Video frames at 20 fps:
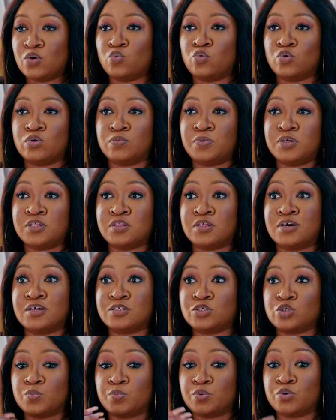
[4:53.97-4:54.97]
would be there
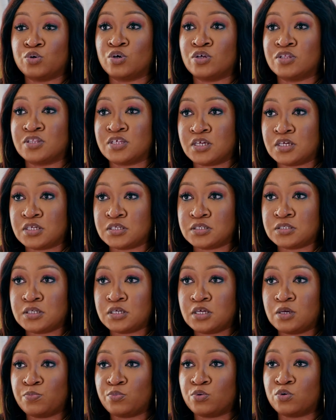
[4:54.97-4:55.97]
to put on the
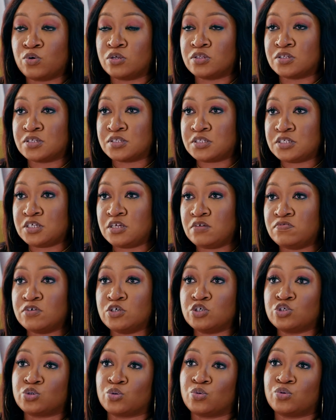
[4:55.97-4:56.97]
AC, put on the
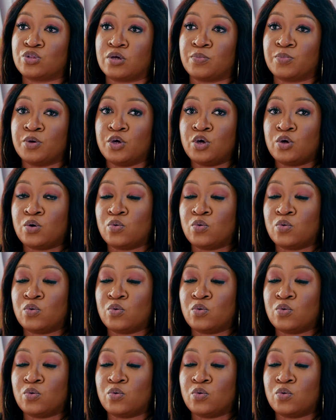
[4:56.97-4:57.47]
TV, show them